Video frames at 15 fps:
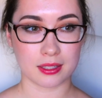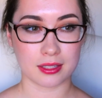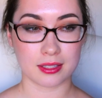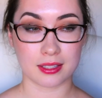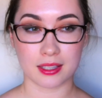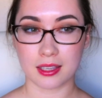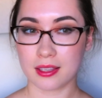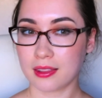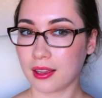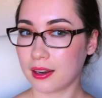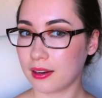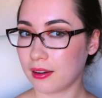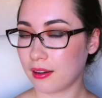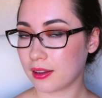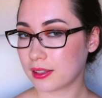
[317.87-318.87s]
see that
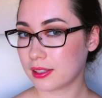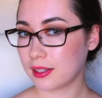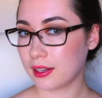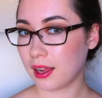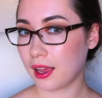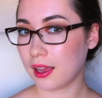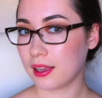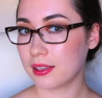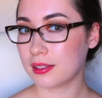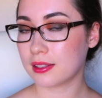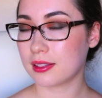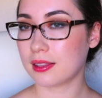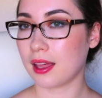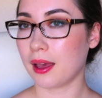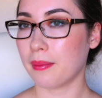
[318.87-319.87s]
it oxidized
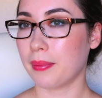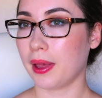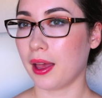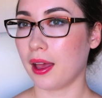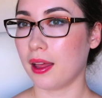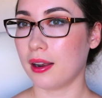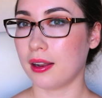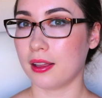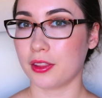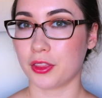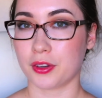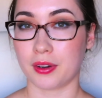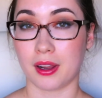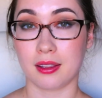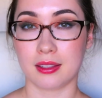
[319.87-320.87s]
that bad
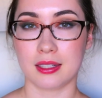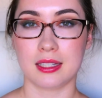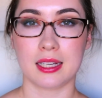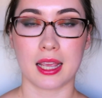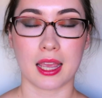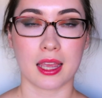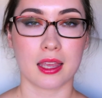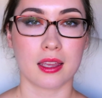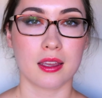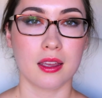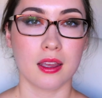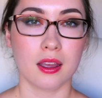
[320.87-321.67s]
throughout the day.